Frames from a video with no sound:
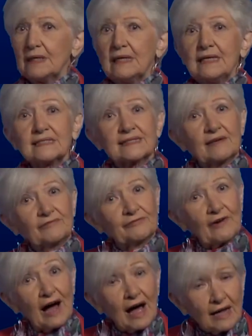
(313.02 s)
Is it
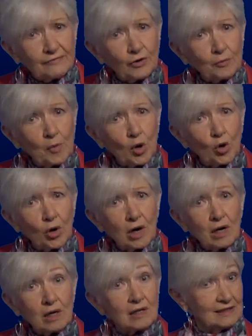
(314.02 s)
five or
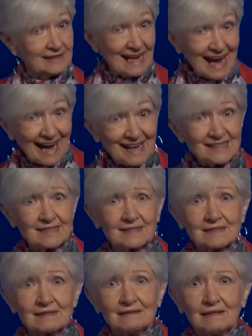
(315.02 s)
more?
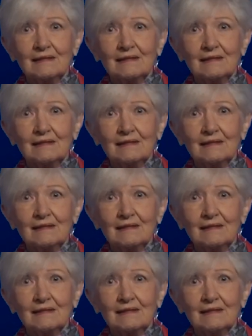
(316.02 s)
Yes?